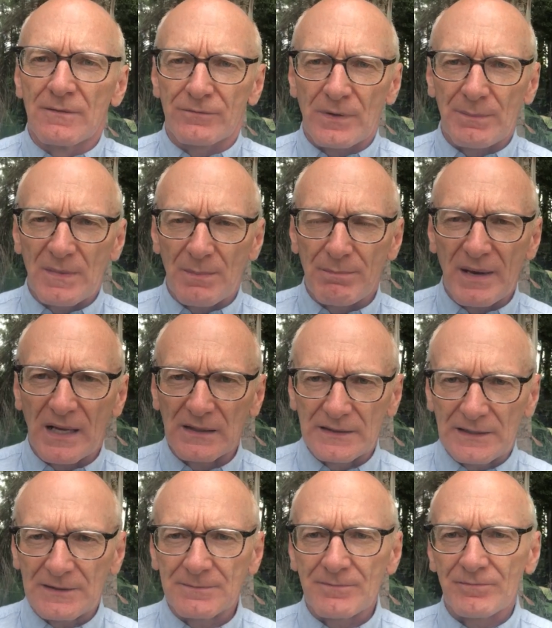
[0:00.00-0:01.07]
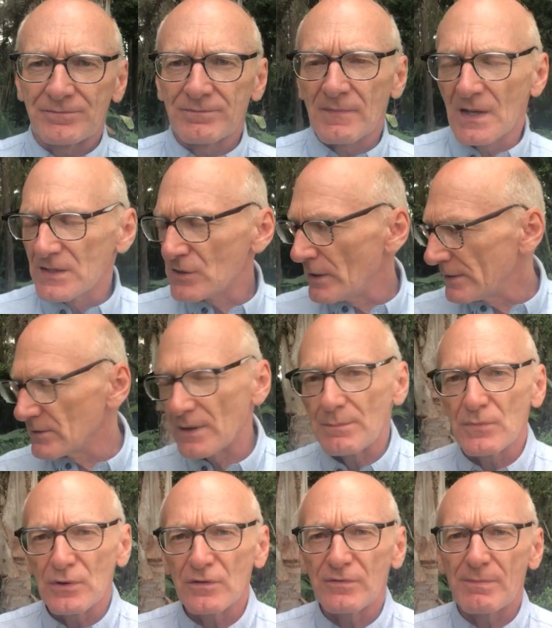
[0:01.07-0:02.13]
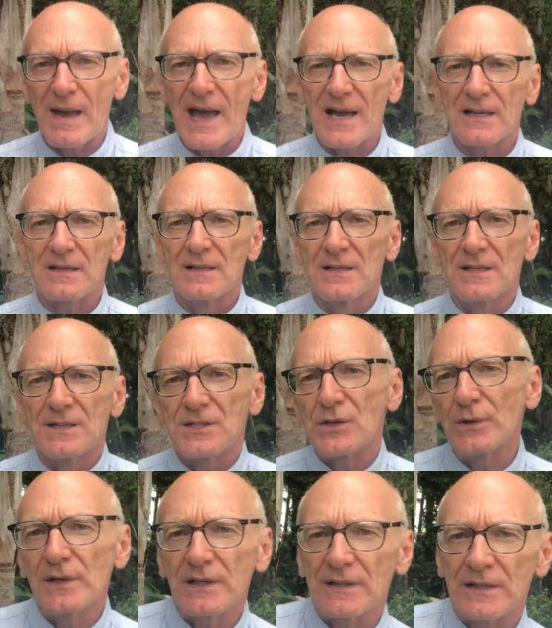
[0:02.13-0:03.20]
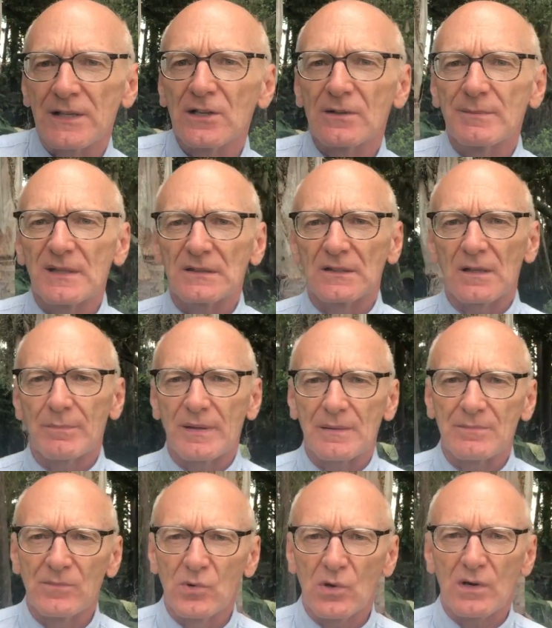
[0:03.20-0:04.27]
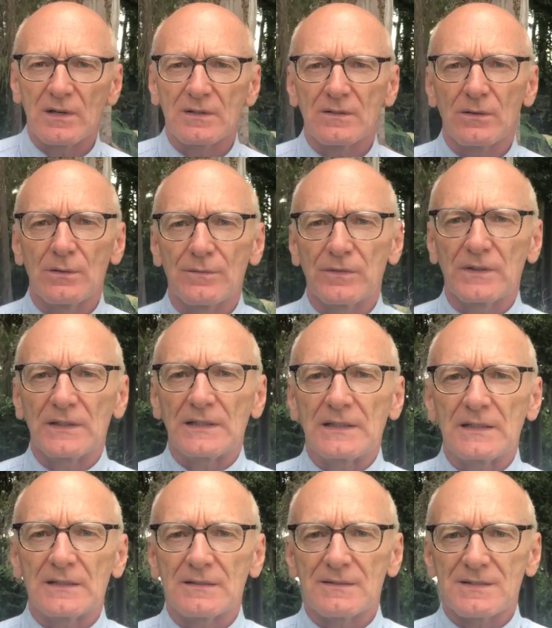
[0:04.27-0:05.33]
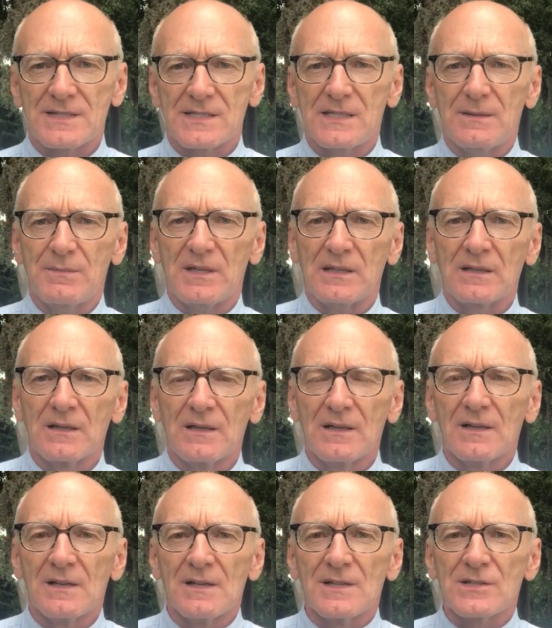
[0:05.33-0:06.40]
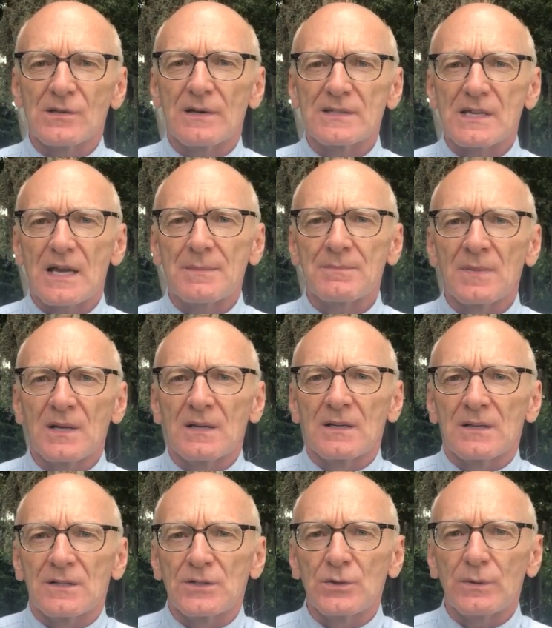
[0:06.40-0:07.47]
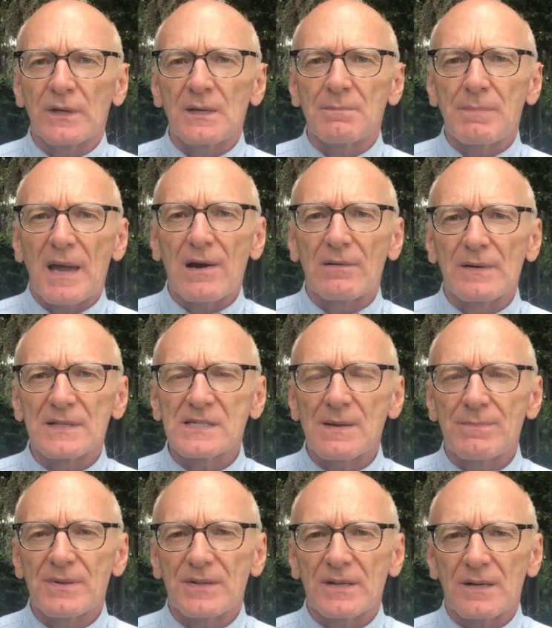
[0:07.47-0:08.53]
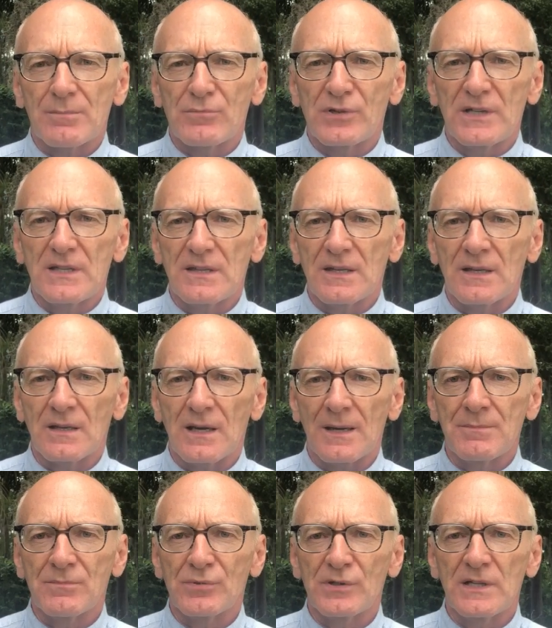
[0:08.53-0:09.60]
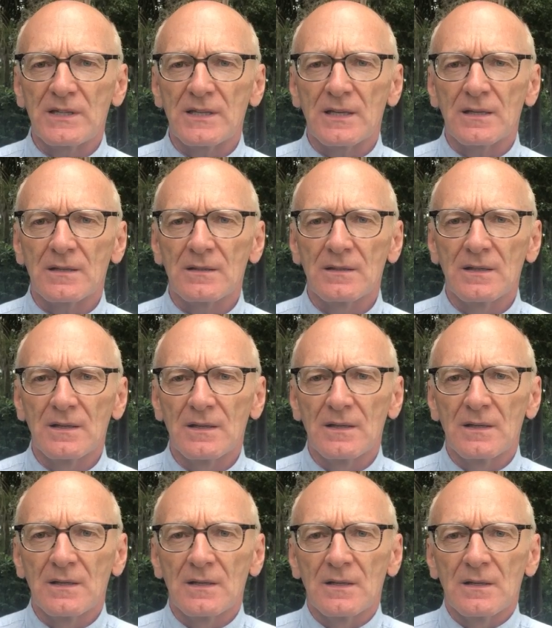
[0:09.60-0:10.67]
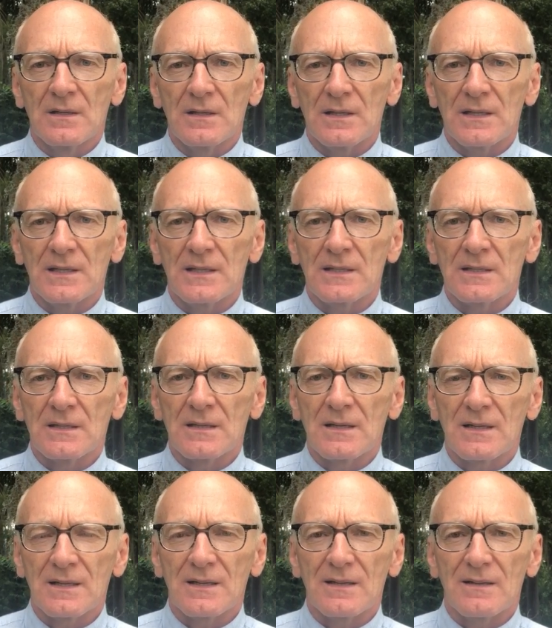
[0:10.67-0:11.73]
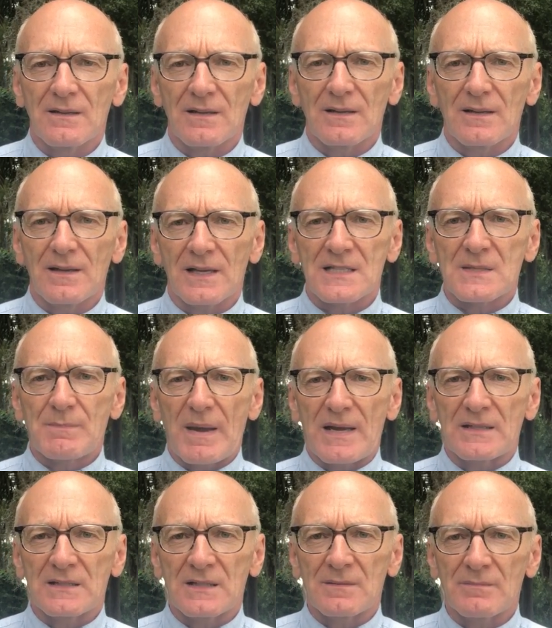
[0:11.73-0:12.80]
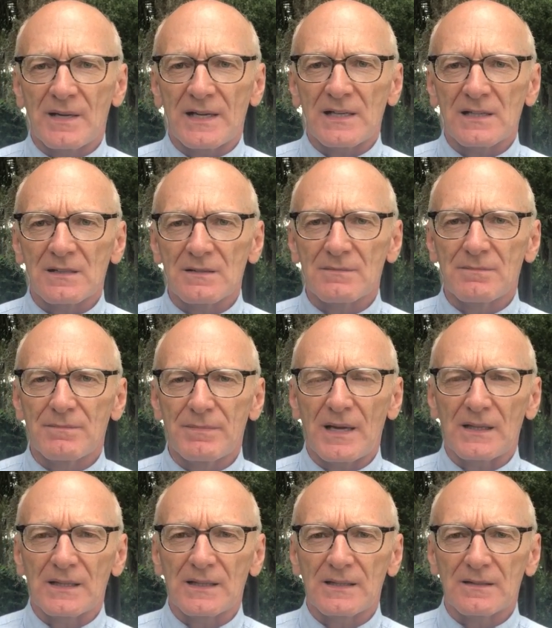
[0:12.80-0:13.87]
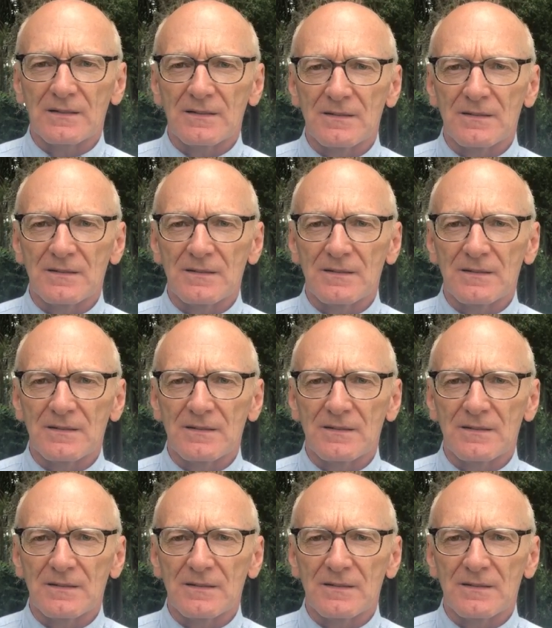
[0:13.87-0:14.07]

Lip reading: from the belly. So I'm going to move back so you can hear me a little bit more and hopefully see me. So as I'm doing parasympathetic breathing, I'm breathing in, expanding my belly,